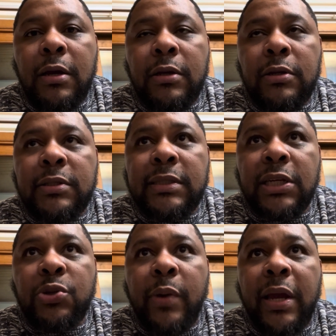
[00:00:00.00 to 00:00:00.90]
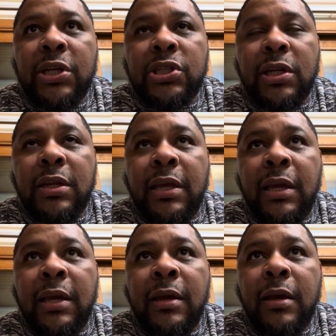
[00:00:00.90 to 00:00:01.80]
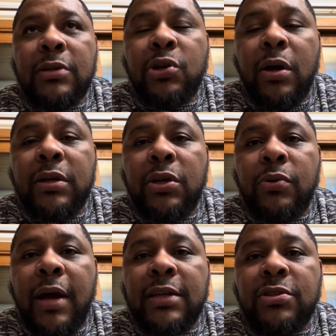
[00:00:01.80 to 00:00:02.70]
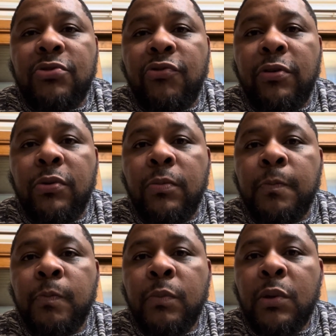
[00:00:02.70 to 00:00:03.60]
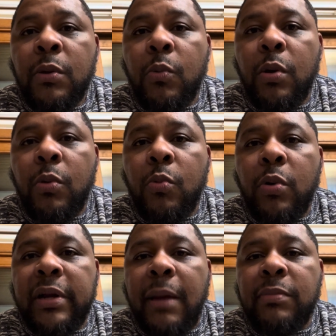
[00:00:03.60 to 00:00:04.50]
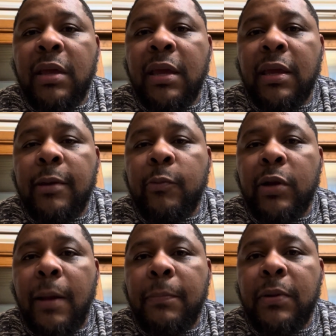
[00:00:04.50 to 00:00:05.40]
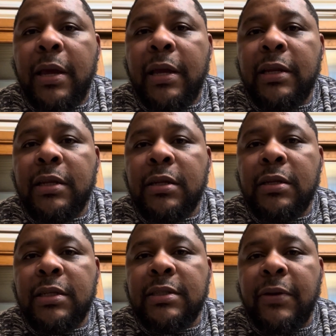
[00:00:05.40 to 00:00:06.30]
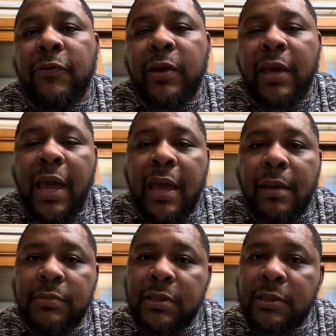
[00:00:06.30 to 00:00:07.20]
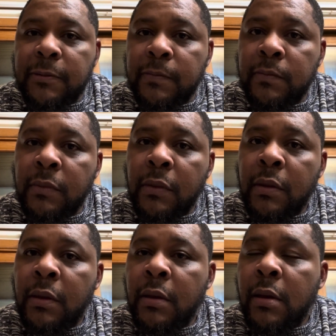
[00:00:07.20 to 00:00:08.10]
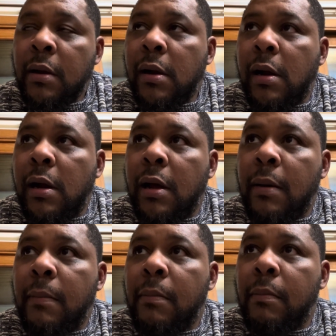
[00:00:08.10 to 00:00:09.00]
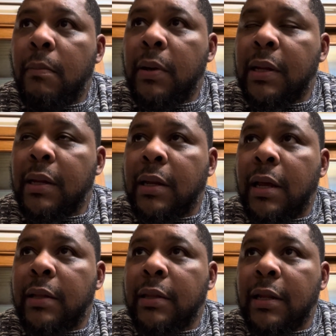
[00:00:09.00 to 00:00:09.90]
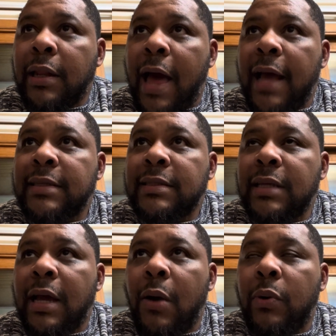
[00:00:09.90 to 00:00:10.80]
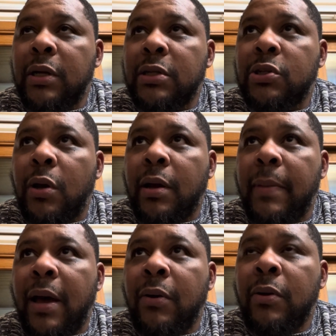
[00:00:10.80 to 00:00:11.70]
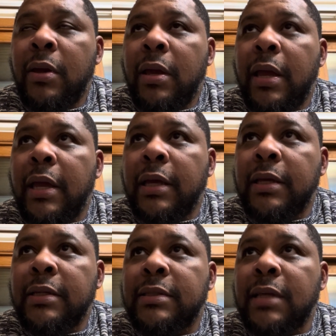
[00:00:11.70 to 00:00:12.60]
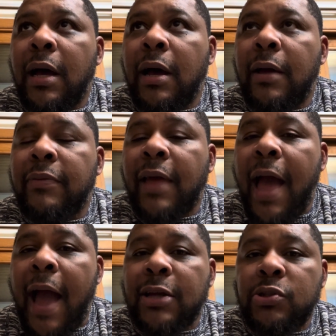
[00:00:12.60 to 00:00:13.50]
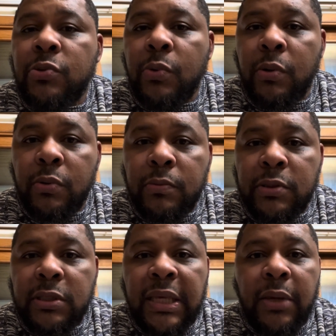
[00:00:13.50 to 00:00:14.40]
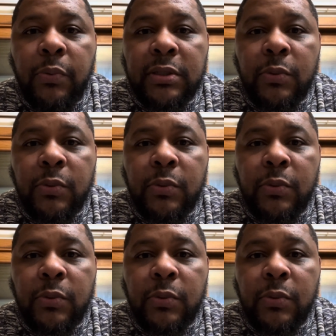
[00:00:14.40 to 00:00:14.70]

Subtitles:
situationally talking you guys through what I'm thinking when I'm playing these different games. But the last thing I want to talk about is the actual sequence